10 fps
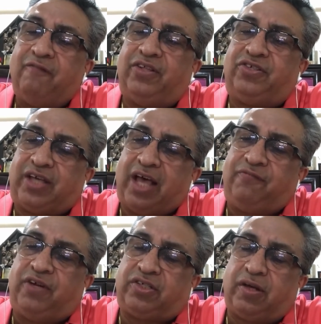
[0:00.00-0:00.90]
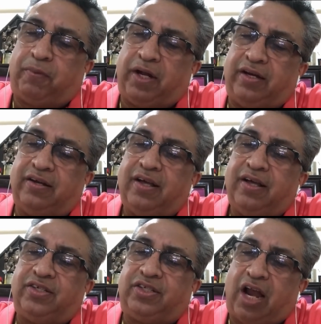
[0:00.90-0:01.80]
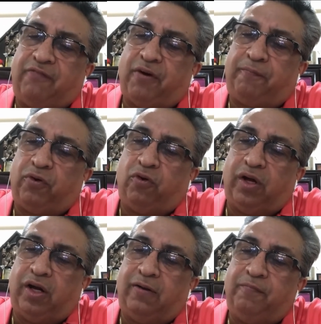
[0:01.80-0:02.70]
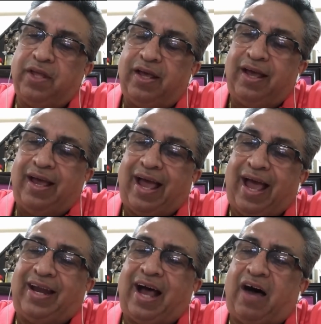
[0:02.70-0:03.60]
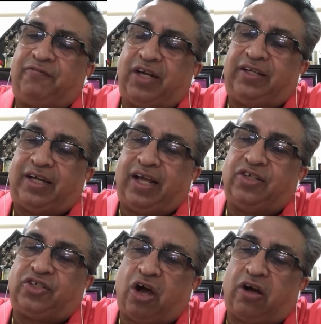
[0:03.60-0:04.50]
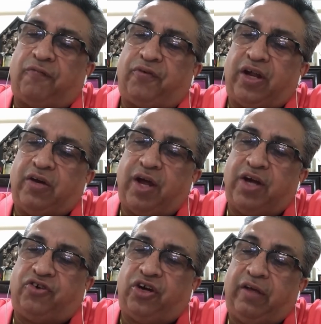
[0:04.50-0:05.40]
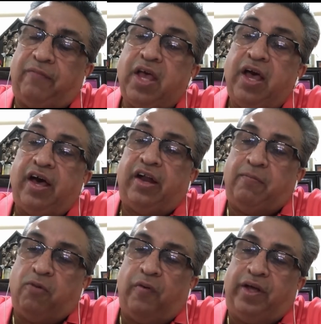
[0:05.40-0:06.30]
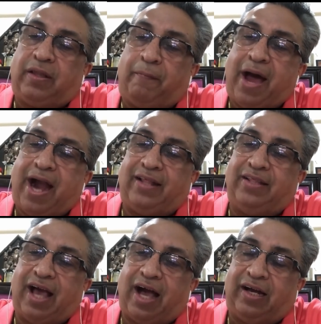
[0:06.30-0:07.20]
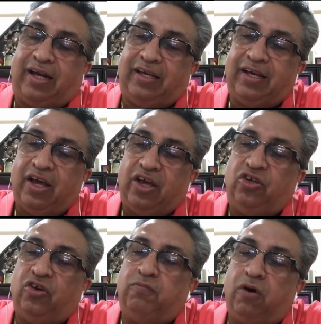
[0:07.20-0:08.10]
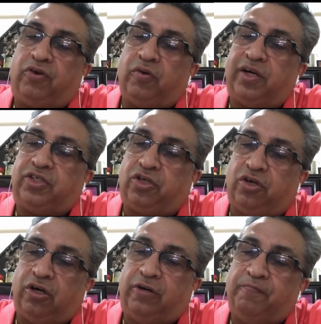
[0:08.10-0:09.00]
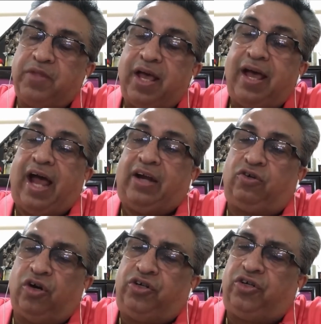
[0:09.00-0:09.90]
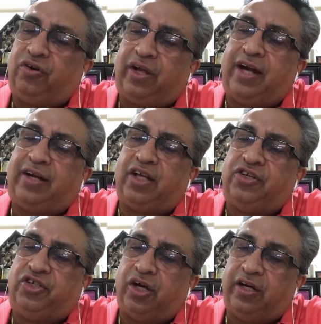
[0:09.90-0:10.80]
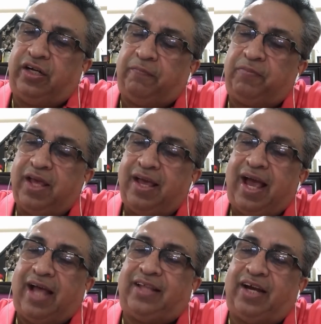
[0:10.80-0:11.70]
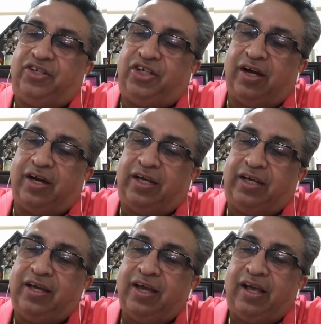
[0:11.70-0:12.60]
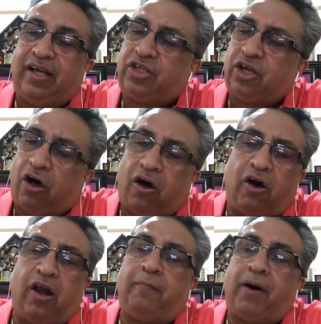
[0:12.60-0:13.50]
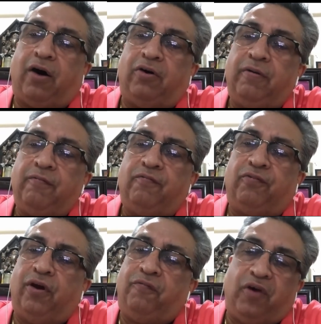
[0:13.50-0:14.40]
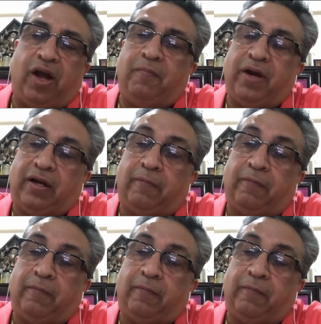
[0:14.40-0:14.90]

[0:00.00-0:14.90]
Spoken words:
with self discipline, self approval, and after taking stock of your inventory, removing the bad and the ugly, you move towards good. and good to great is the journey. And that journey is all about fulfillment,